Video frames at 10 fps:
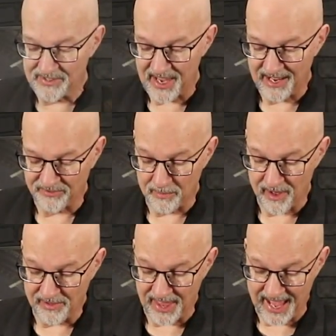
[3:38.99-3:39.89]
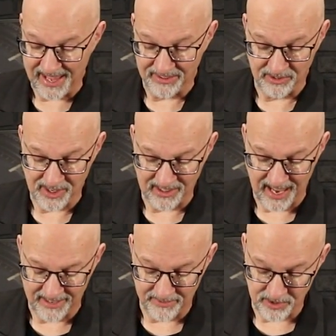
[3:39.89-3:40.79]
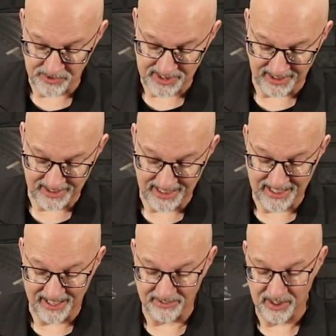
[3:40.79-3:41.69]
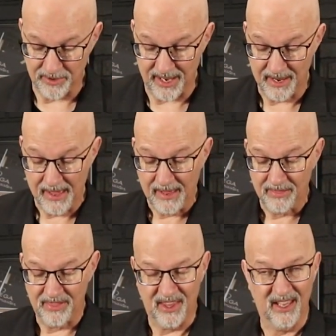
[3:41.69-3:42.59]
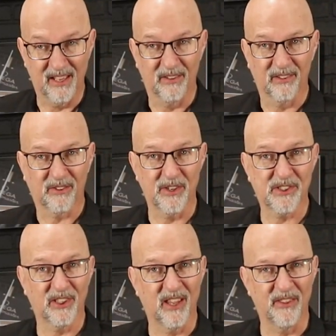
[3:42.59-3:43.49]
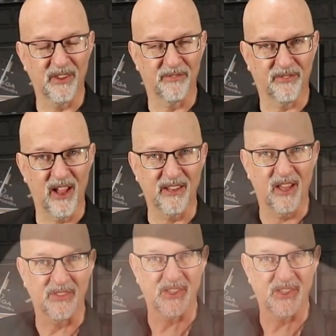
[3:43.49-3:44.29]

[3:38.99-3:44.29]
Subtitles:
aside from all that, there's a lot of interesting detail to it. The crystal on the front on